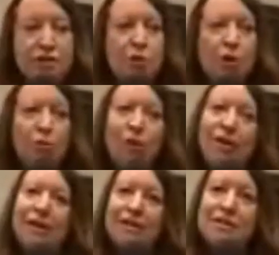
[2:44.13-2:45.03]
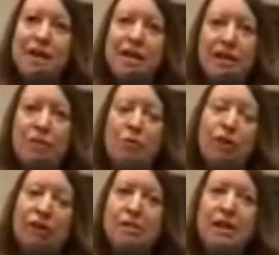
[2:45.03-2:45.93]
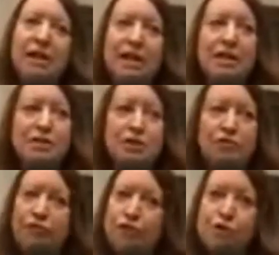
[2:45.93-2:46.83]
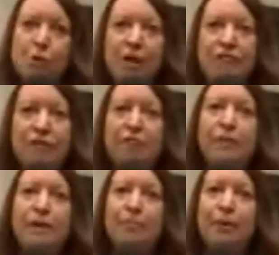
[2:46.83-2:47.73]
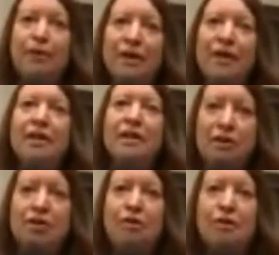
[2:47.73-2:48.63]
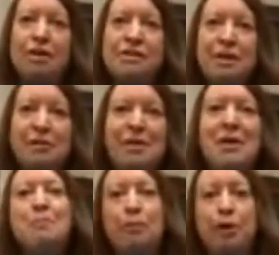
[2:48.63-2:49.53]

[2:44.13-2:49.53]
So we're really excited, and we're limiting it to the first 25 people that are interested in